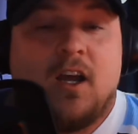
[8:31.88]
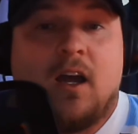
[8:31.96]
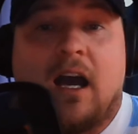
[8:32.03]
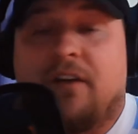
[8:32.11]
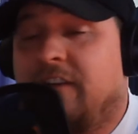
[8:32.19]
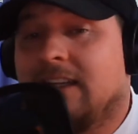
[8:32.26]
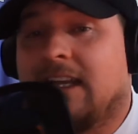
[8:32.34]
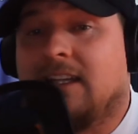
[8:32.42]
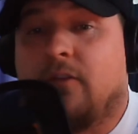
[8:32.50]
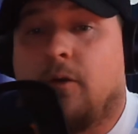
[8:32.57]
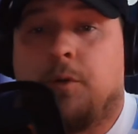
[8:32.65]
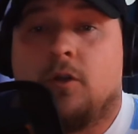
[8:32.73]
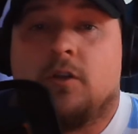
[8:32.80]
I feel like
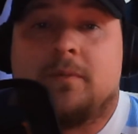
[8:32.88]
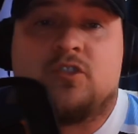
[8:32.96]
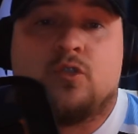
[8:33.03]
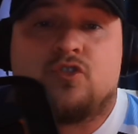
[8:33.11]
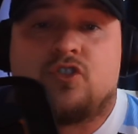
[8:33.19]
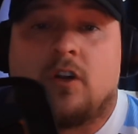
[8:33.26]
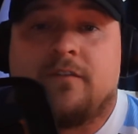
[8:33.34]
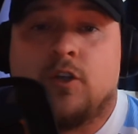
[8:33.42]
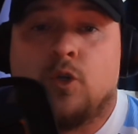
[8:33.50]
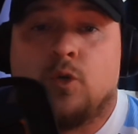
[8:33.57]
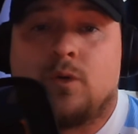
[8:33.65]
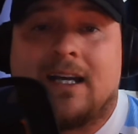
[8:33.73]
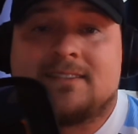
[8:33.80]
Liverpool will be too strong for
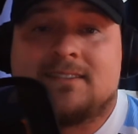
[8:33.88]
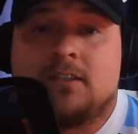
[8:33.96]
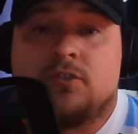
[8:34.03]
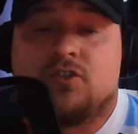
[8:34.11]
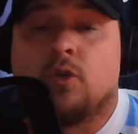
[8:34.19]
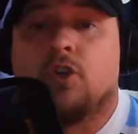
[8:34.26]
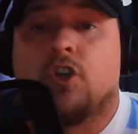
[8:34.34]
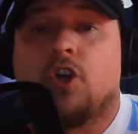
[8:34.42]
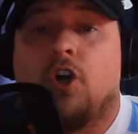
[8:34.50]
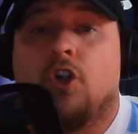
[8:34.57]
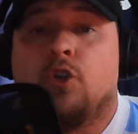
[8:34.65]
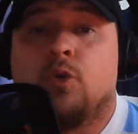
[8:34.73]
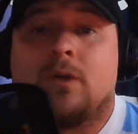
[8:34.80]
Newcastle, so I'm going to
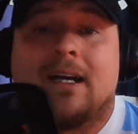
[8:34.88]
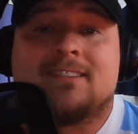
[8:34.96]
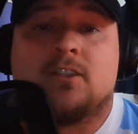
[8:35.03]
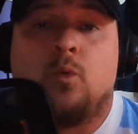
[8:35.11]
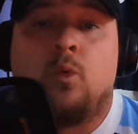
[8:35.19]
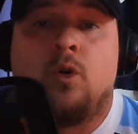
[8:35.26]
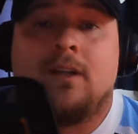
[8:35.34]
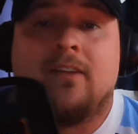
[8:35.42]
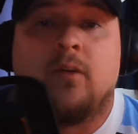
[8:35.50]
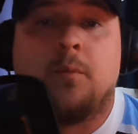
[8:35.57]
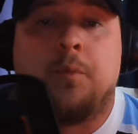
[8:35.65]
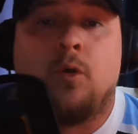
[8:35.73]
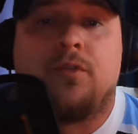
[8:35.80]
go Newcastle 1,
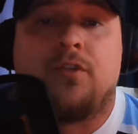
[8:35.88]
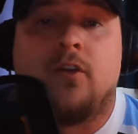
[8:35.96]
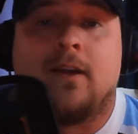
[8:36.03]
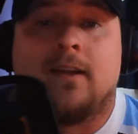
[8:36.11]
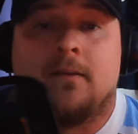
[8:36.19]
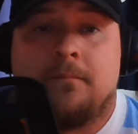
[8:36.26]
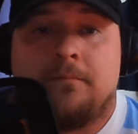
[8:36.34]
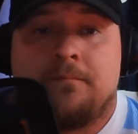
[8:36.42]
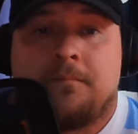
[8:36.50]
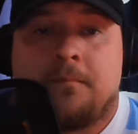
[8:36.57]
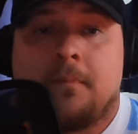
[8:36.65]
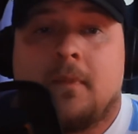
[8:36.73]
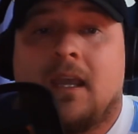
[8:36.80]
Liverpool 3.
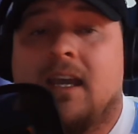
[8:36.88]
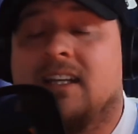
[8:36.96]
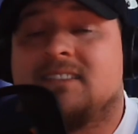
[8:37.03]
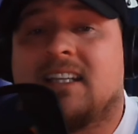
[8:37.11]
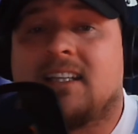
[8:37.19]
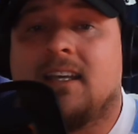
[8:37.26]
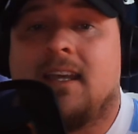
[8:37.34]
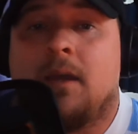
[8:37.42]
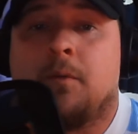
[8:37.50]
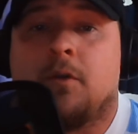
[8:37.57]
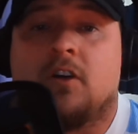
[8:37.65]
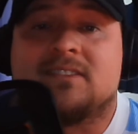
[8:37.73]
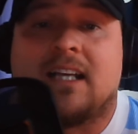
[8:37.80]
In the second game,
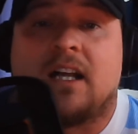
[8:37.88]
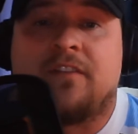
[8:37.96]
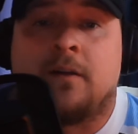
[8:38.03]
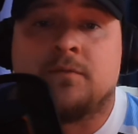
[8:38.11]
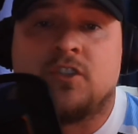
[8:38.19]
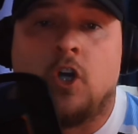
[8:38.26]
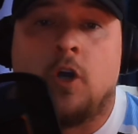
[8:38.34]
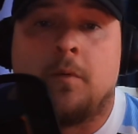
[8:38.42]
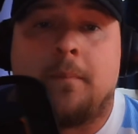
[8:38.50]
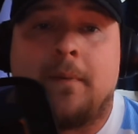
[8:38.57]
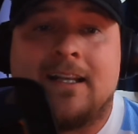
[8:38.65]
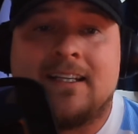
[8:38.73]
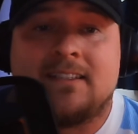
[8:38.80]
we've got Southampton at home
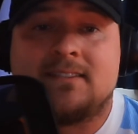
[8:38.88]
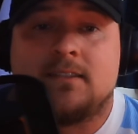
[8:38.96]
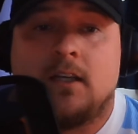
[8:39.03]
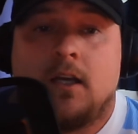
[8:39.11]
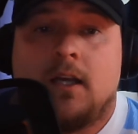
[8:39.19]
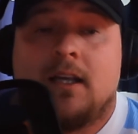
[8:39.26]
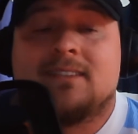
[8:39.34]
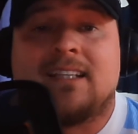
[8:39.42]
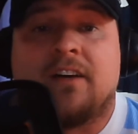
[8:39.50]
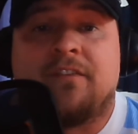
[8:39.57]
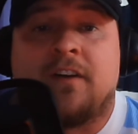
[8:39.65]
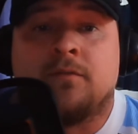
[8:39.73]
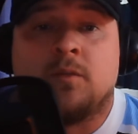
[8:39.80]
at Palace.
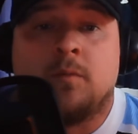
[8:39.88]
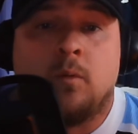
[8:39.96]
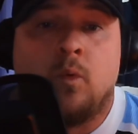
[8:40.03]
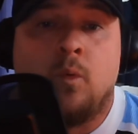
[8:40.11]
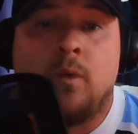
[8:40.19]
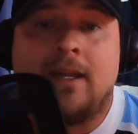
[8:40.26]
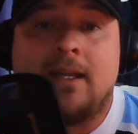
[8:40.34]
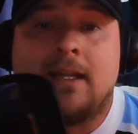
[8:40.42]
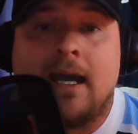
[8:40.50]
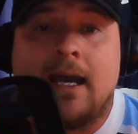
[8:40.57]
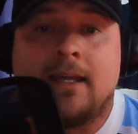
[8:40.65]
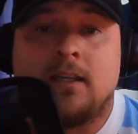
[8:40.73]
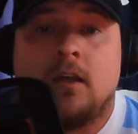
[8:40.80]
Southampton with 1 win in
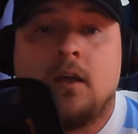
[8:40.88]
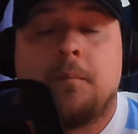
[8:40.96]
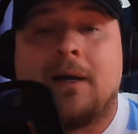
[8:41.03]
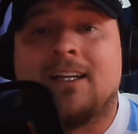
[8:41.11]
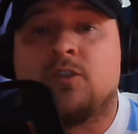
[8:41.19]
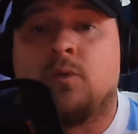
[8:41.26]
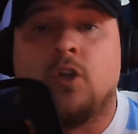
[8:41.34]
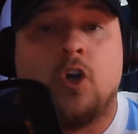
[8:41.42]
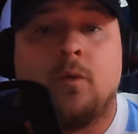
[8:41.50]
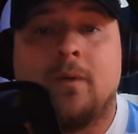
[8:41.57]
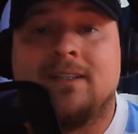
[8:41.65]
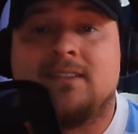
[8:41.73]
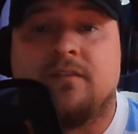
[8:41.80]
9. Palace with no
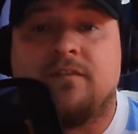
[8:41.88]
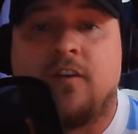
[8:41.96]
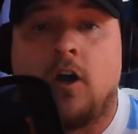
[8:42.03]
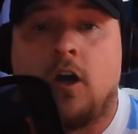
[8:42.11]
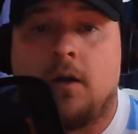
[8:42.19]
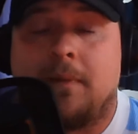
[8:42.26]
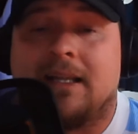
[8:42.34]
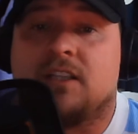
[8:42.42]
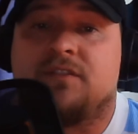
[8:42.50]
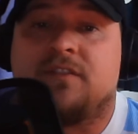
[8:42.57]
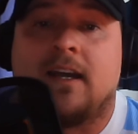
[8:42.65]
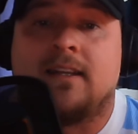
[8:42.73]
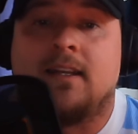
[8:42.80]
wins in 4. Palace
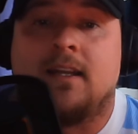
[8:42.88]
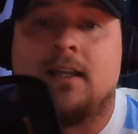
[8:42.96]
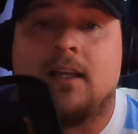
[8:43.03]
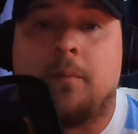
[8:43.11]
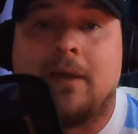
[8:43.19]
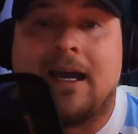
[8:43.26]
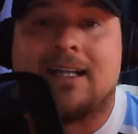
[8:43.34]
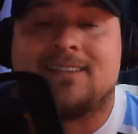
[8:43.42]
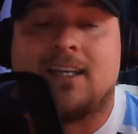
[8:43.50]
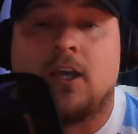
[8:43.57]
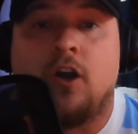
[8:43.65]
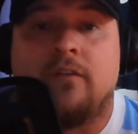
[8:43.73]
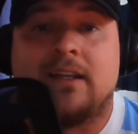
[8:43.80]
finding it a little bit hard to
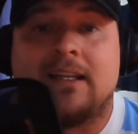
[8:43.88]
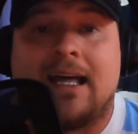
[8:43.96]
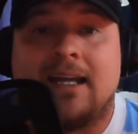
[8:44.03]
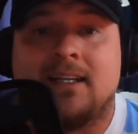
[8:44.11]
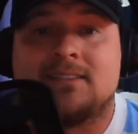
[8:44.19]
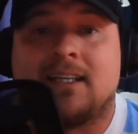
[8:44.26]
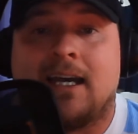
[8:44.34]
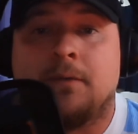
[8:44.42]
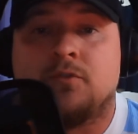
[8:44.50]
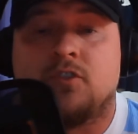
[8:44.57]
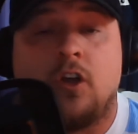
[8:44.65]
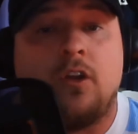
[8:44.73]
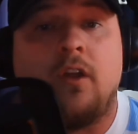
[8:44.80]
get over the line at
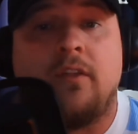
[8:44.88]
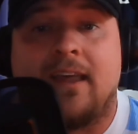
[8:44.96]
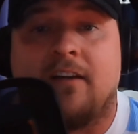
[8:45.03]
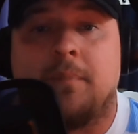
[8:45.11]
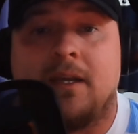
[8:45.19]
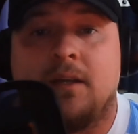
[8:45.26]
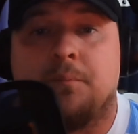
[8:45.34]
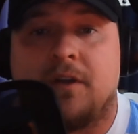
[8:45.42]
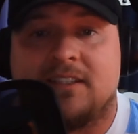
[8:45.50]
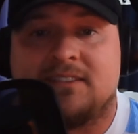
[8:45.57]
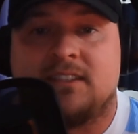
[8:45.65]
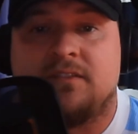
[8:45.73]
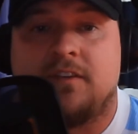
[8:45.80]
times, although they have been
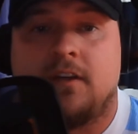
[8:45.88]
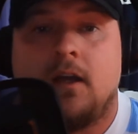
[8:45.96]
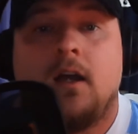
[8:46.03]
impressive.